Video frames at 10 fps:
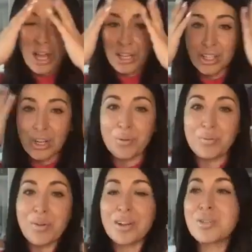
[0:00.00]

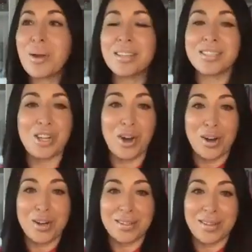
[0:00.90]
Feng shui, interior
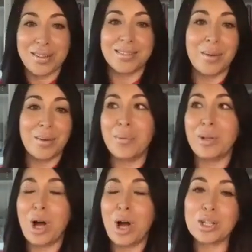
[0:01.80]
design. I'm a
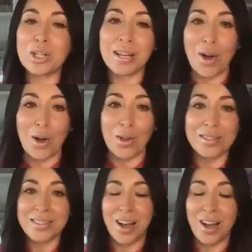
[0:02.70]
blogger, like all
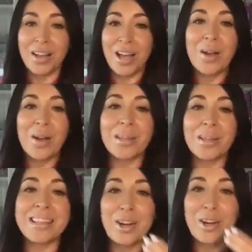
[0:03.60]
this stuff.
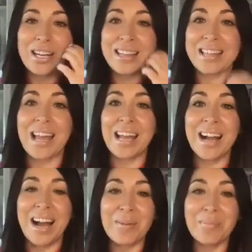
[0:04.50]
Like they're gonna think
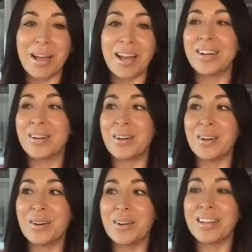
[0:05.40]
I am like
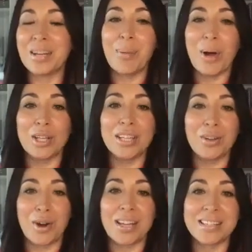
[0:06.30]
Polly
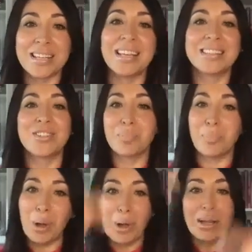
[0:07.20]
crazy, just
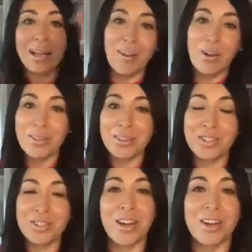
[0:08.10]
pulling out all
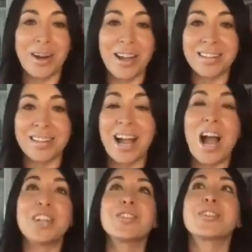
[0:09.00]
this shit, right? Like
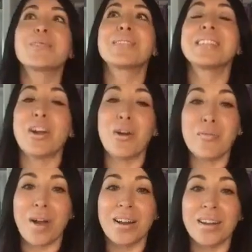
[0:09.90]
I just was
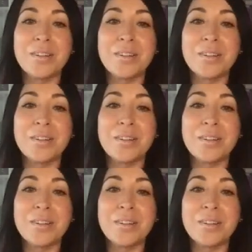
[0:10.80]
terrified.